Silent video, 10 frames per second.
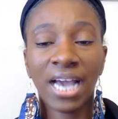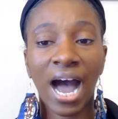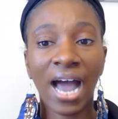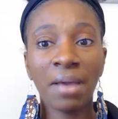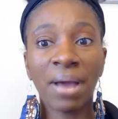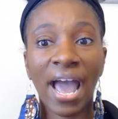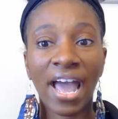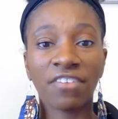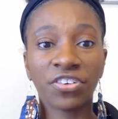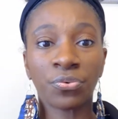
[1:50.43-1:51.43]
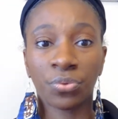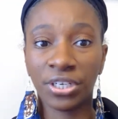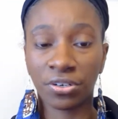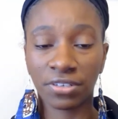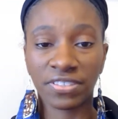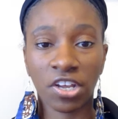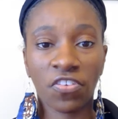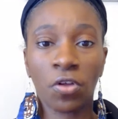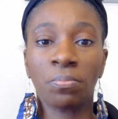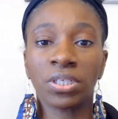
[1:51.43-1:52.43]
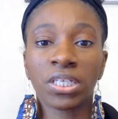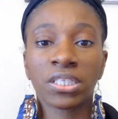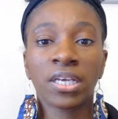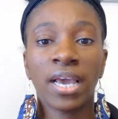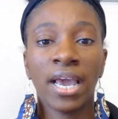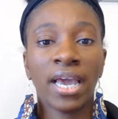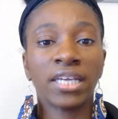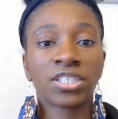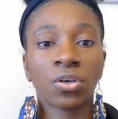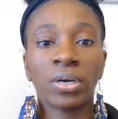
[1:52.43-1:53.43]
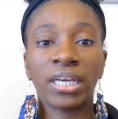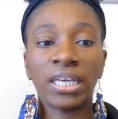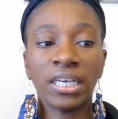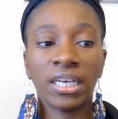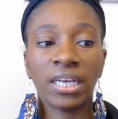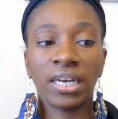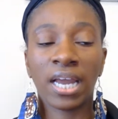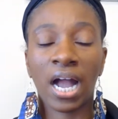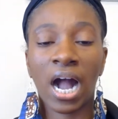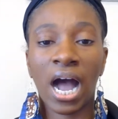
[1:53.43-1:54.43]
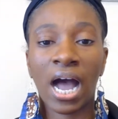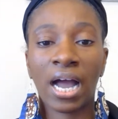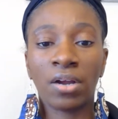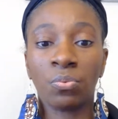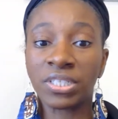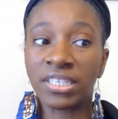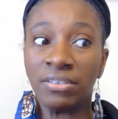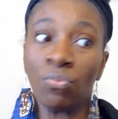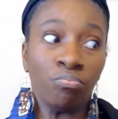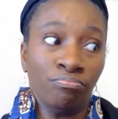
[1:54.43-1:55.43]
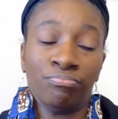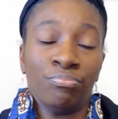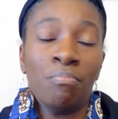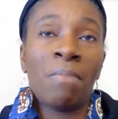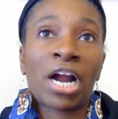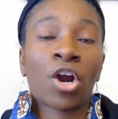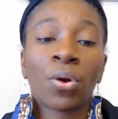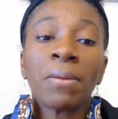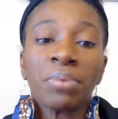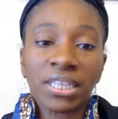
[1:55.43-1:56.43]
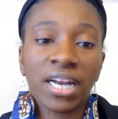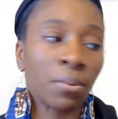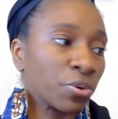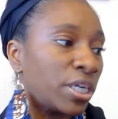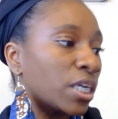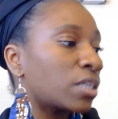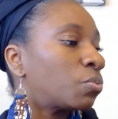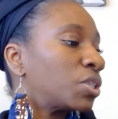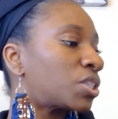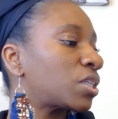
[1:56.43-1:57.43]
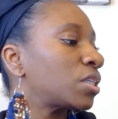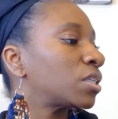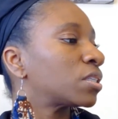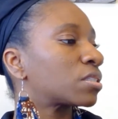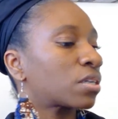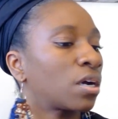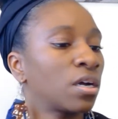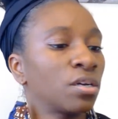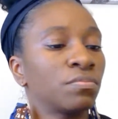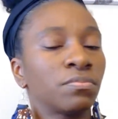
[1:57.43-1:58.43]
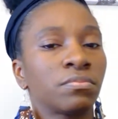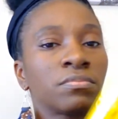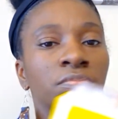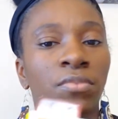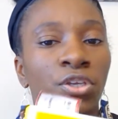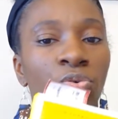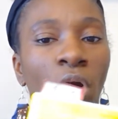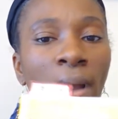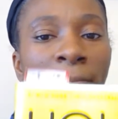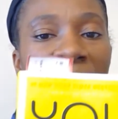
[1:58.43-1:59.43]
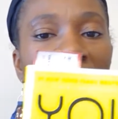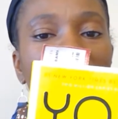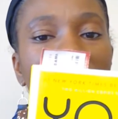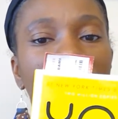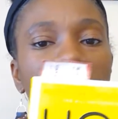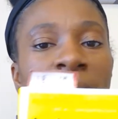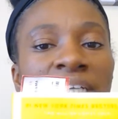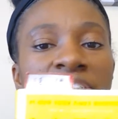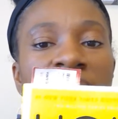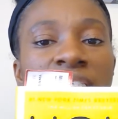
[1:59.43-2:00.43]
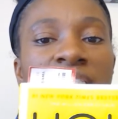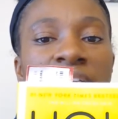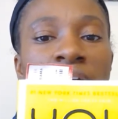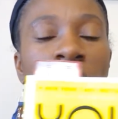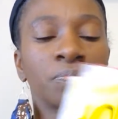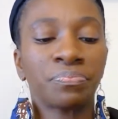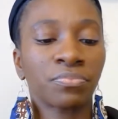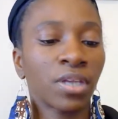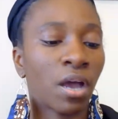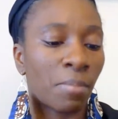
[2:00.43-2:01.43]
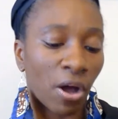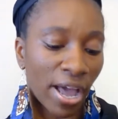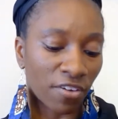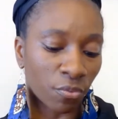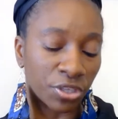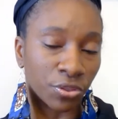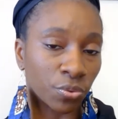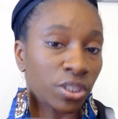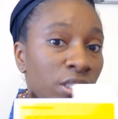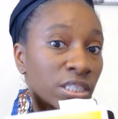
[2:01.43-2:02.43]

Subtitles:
I am an avid reader of self-help books. And so again, I was my current book that I'm reading, which is You Are a Badass by Jen Sincero. About halfway through it.